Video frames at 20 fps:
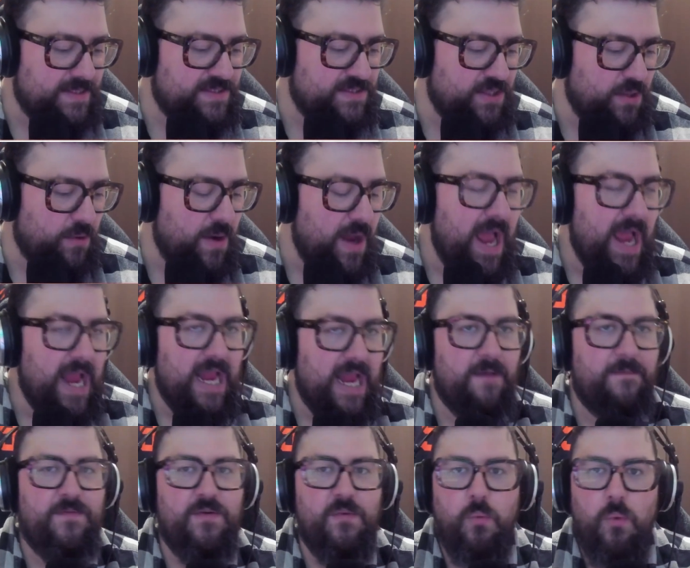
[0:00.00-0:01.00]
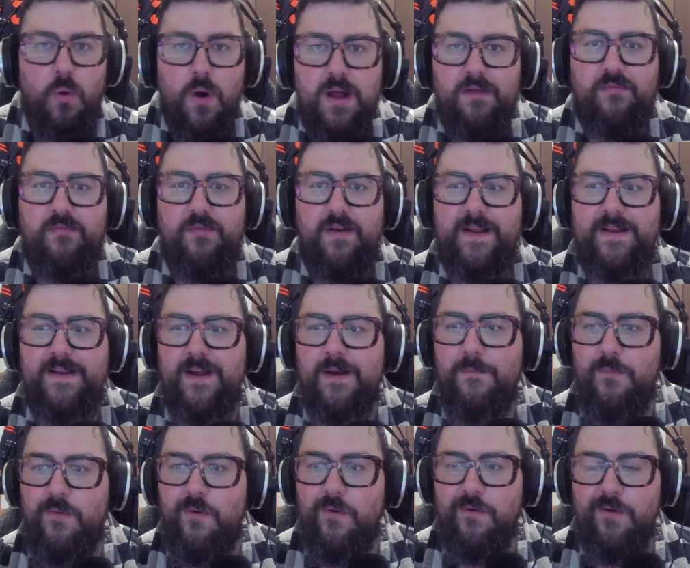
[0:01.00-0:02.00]
So if you want to find
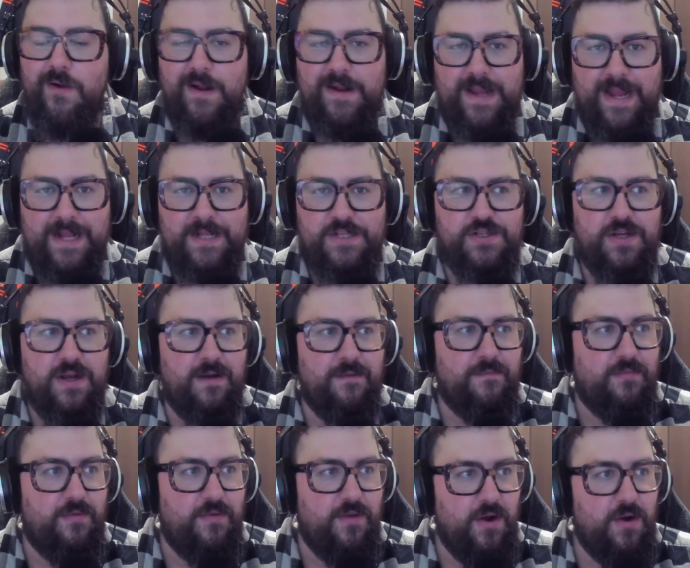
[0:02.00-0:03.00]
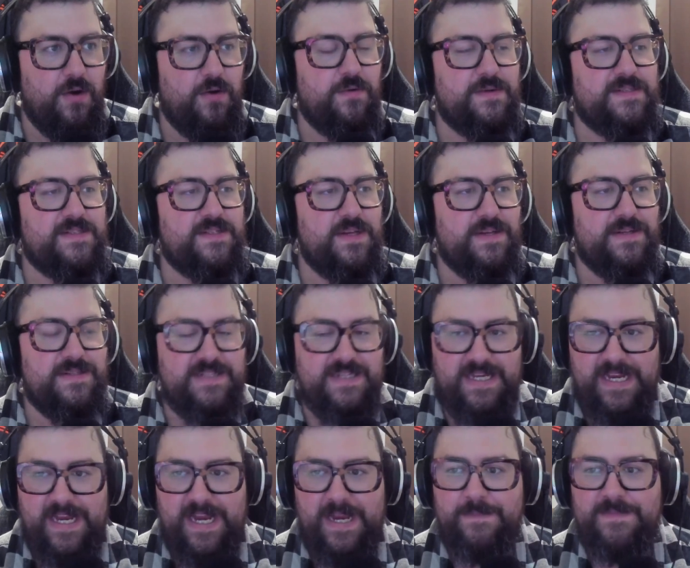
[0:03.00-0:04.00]
out more on each of those
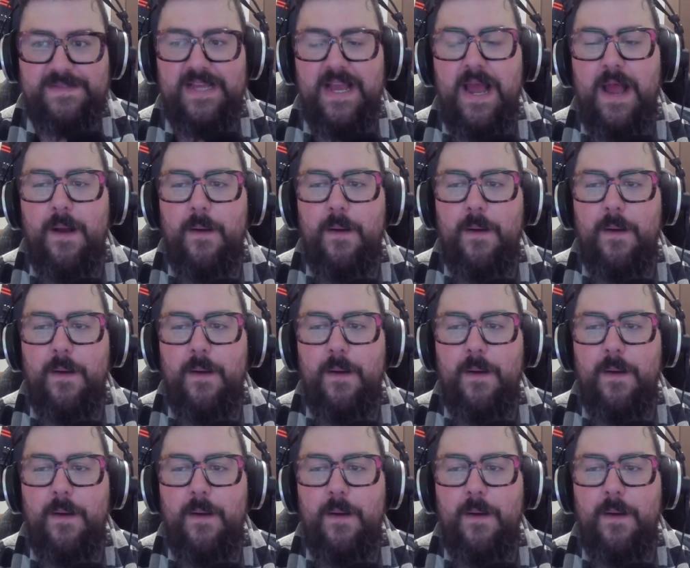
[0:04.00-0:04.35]
teams,